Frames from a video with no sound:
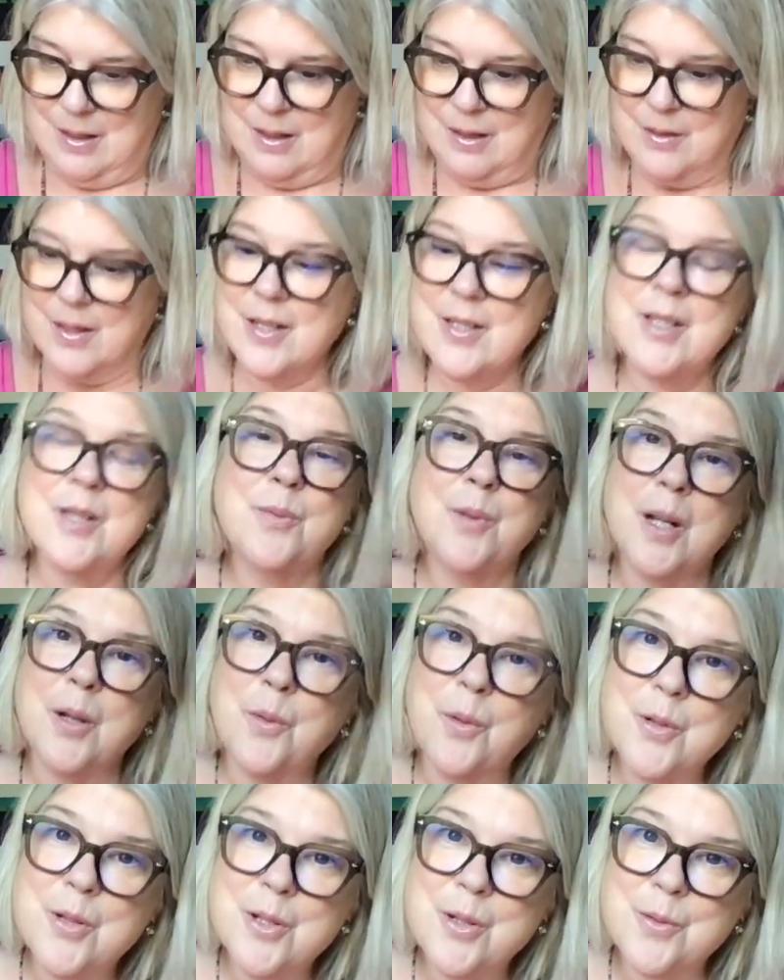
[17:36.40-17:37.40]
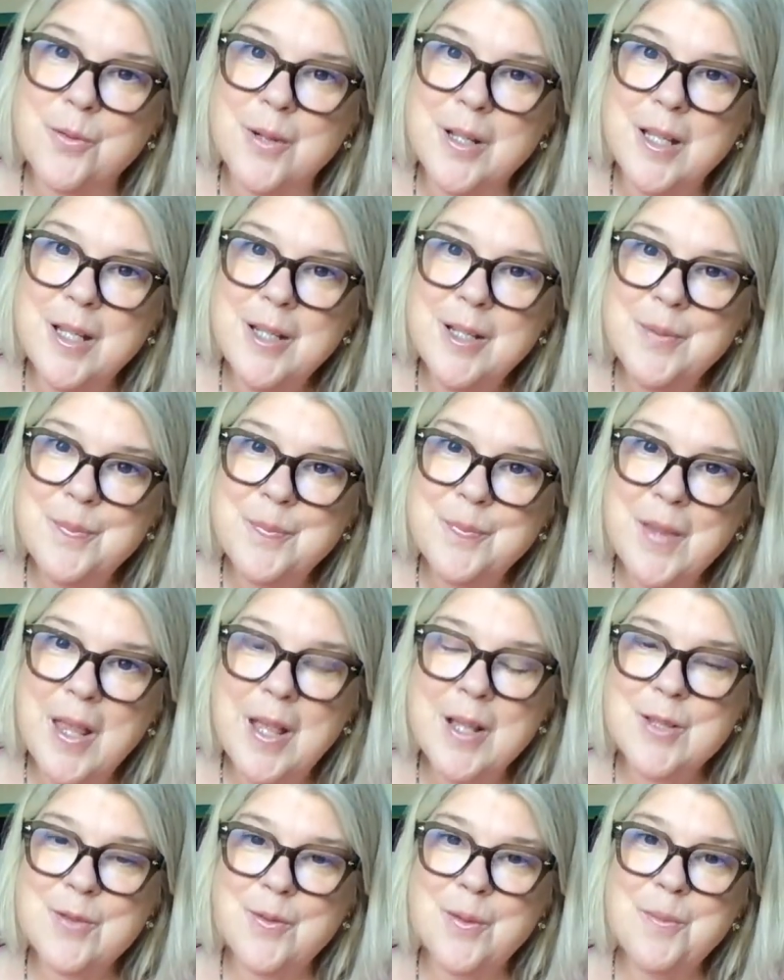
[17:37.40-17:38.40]
This is what I wanted to read.
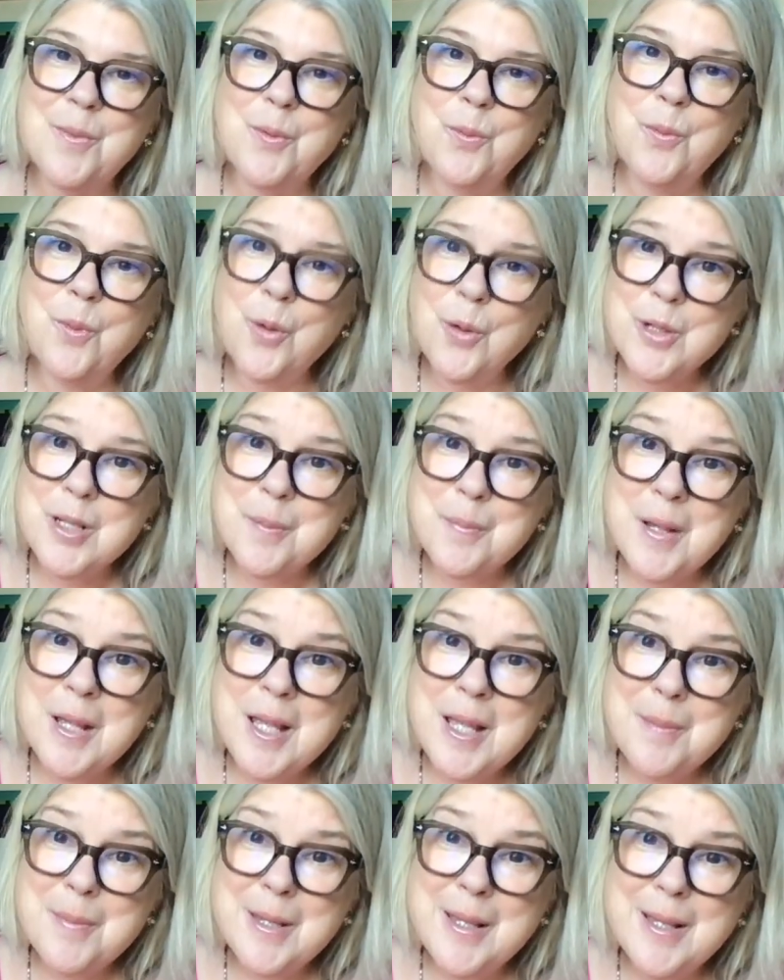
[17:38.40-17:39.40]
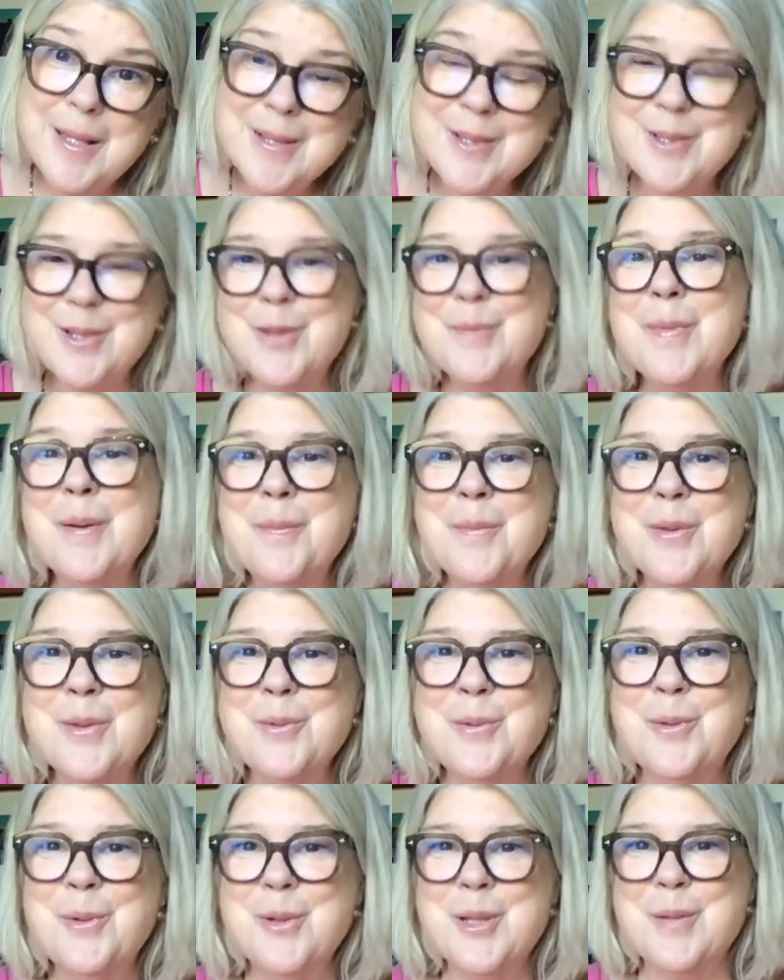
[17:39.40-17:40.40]
It's from the Water Babies. Do you remember the
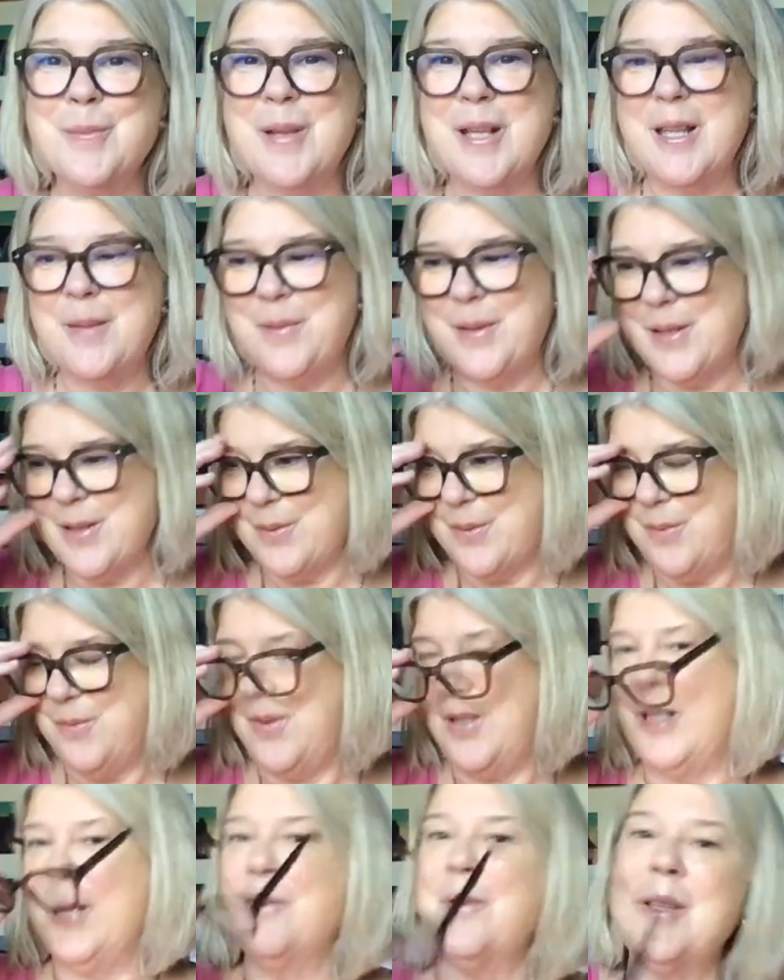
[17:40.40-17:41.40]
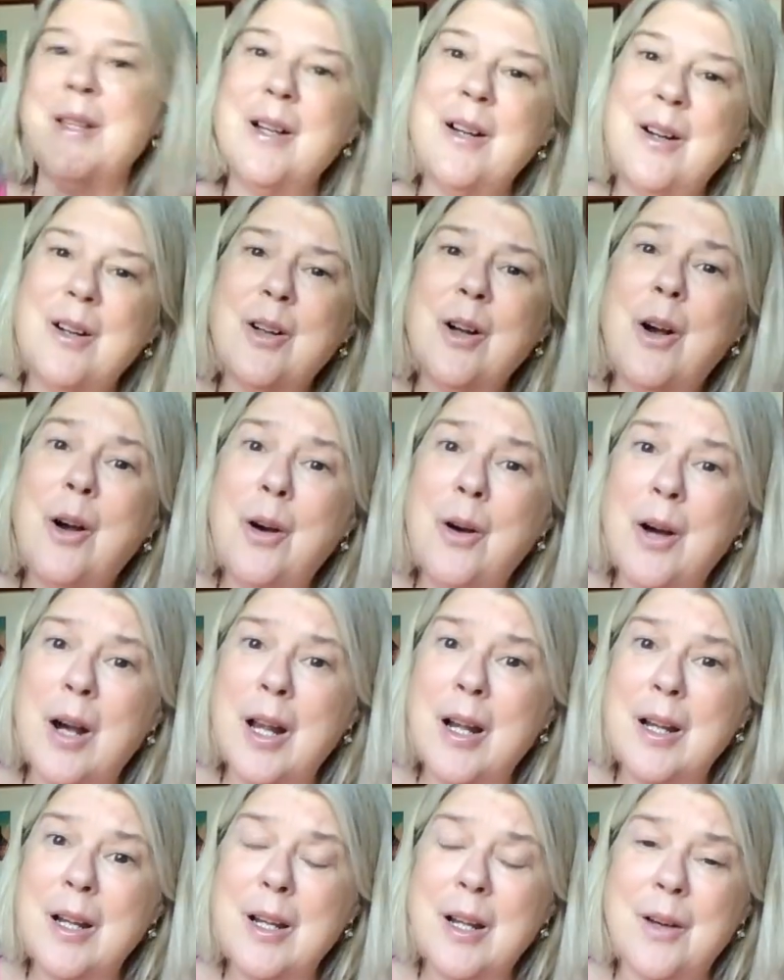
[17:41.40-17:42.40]
Water Babies from when you were young? Oh, I
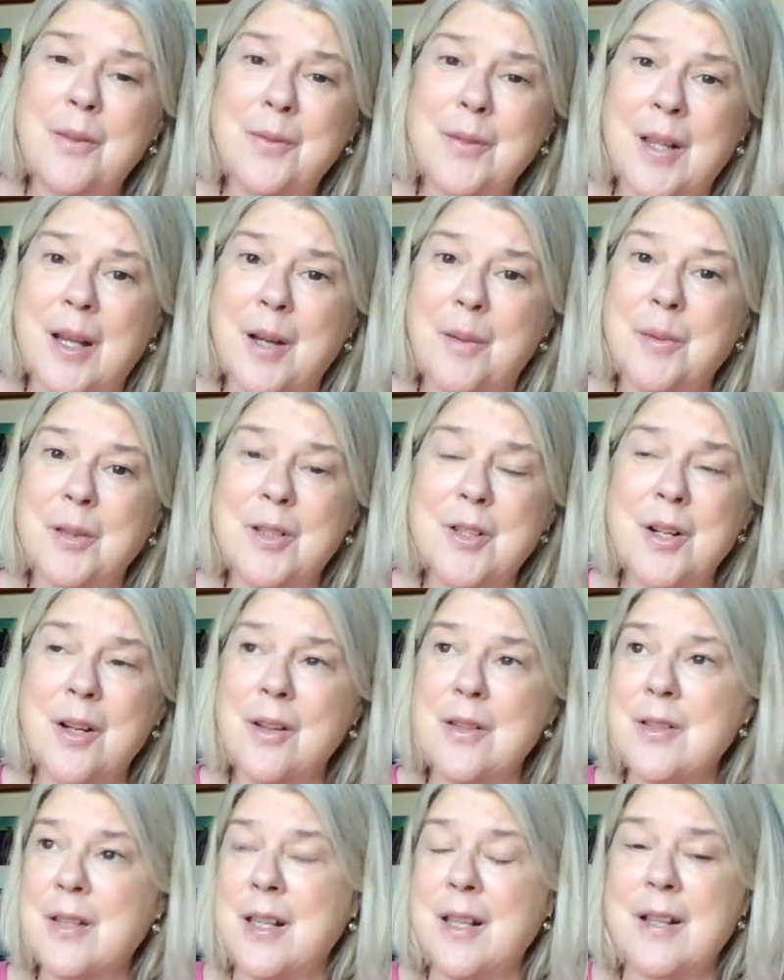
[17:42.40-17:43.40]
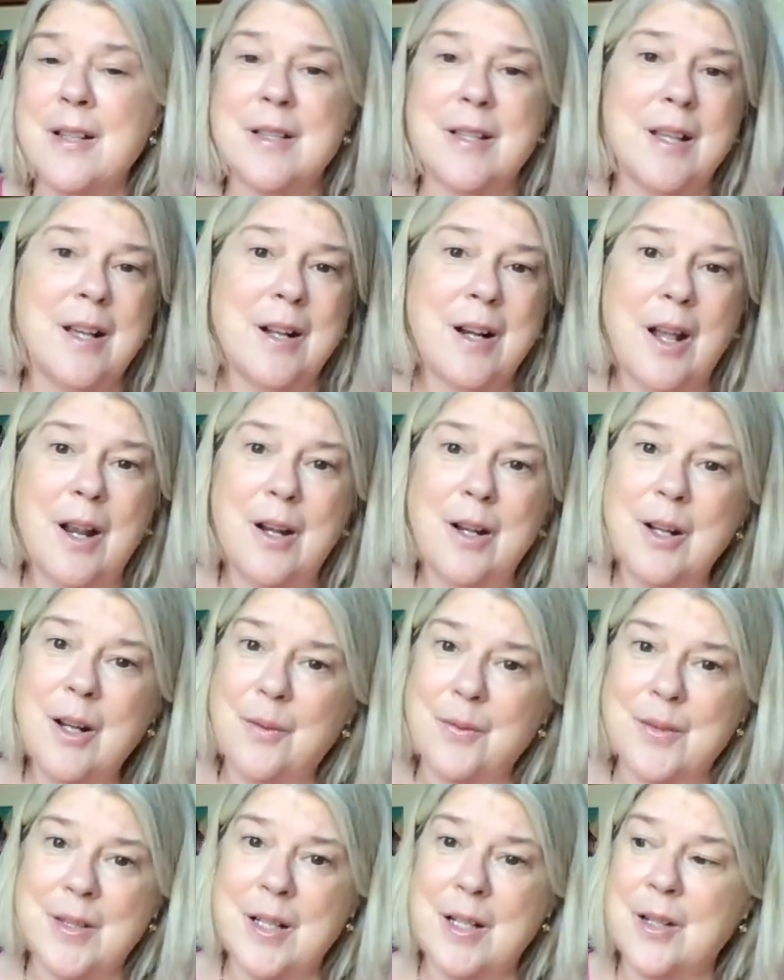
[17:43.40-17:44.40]
love that. Charles Kingsley, and I
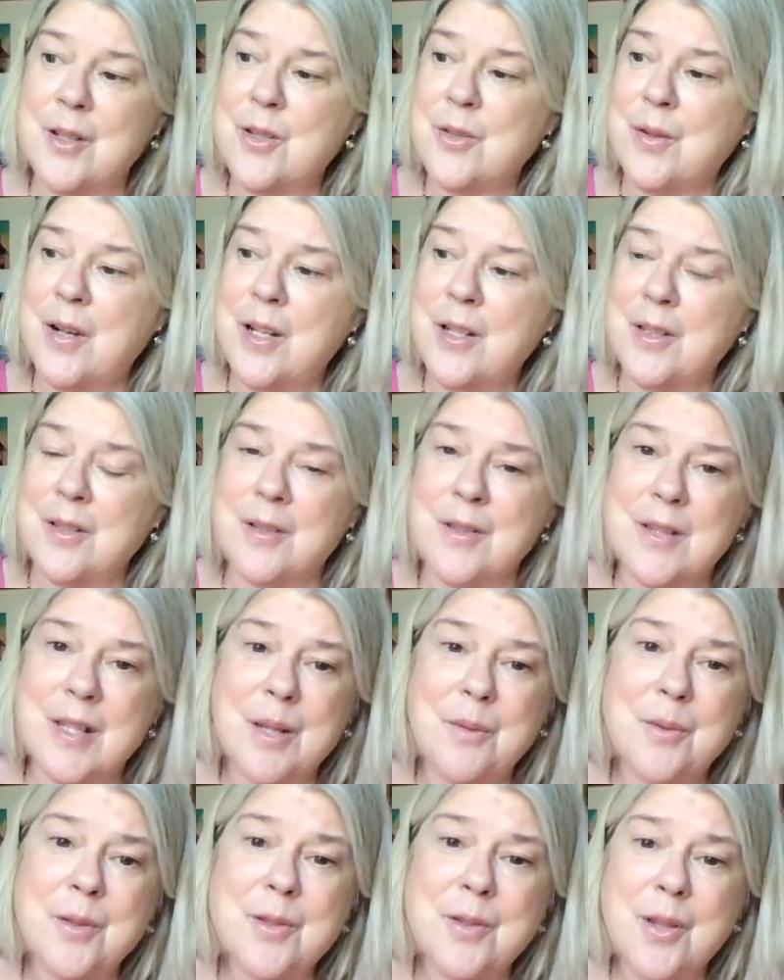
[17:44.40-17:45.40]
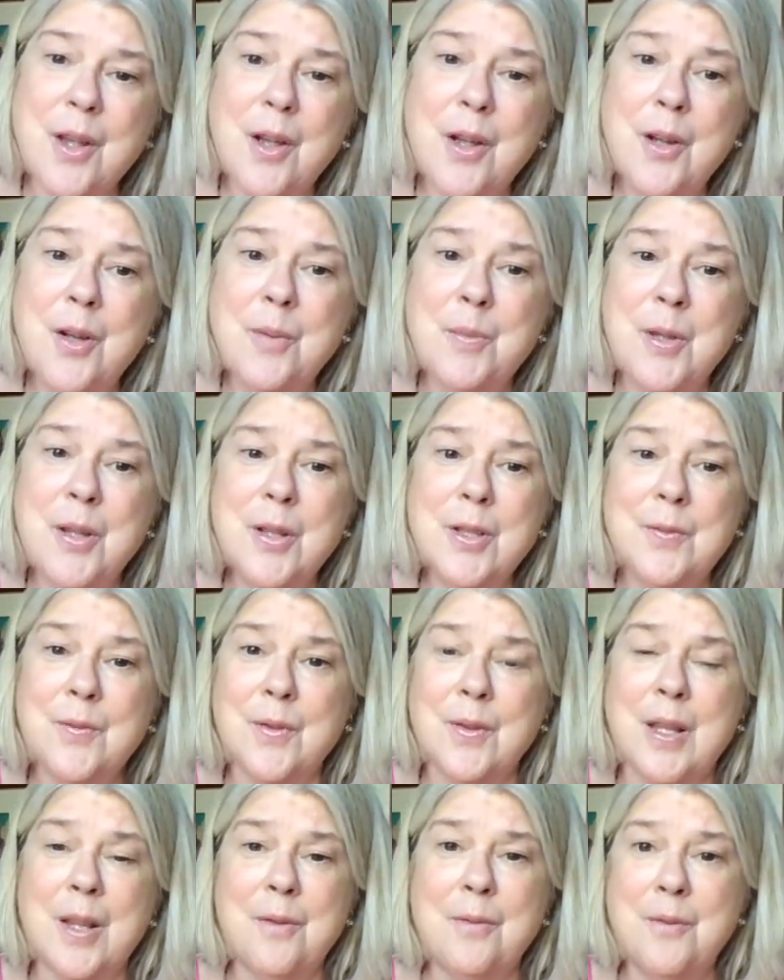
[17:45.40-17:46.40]
loved the illustrations. They were so beautiful.
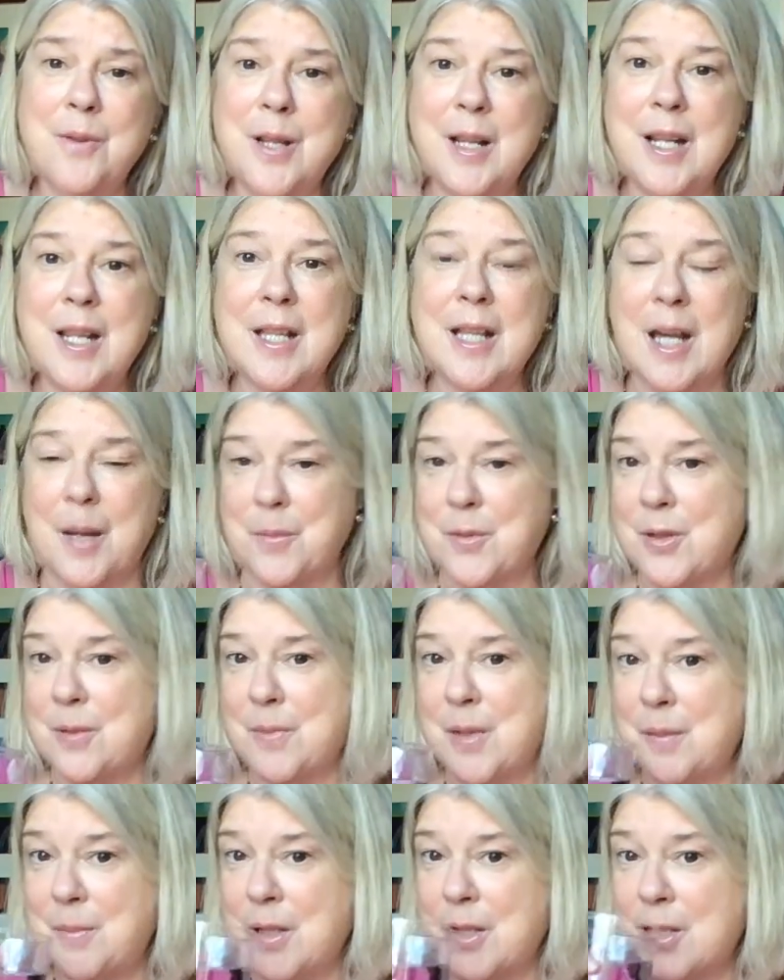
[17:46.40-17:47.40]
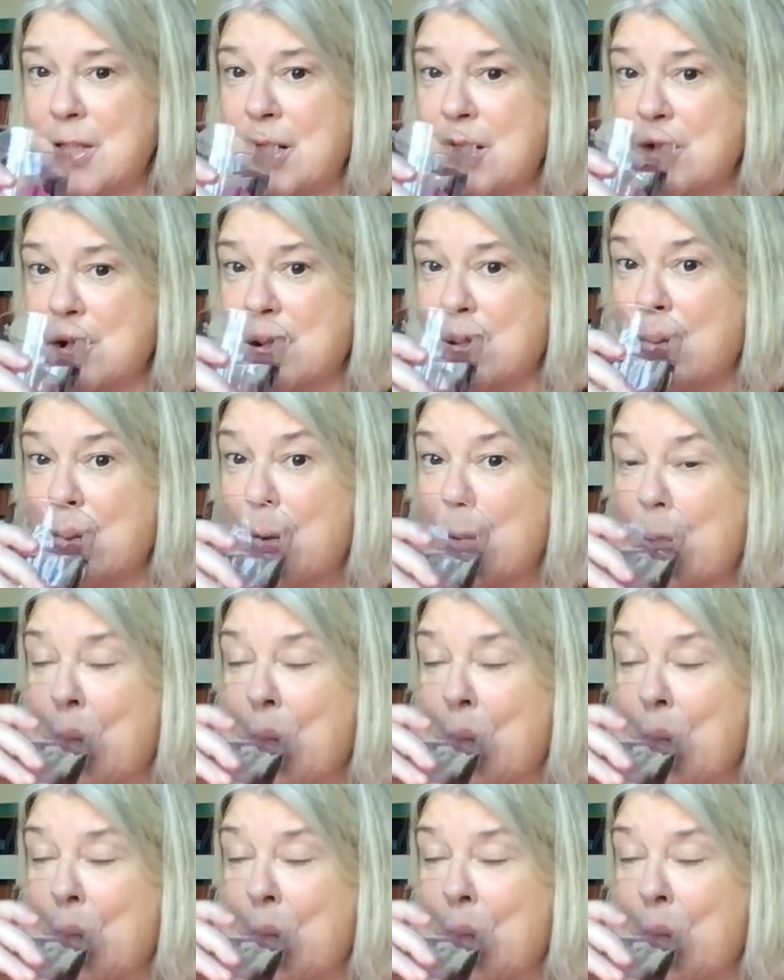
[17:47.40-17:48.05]
They really captured my imagination.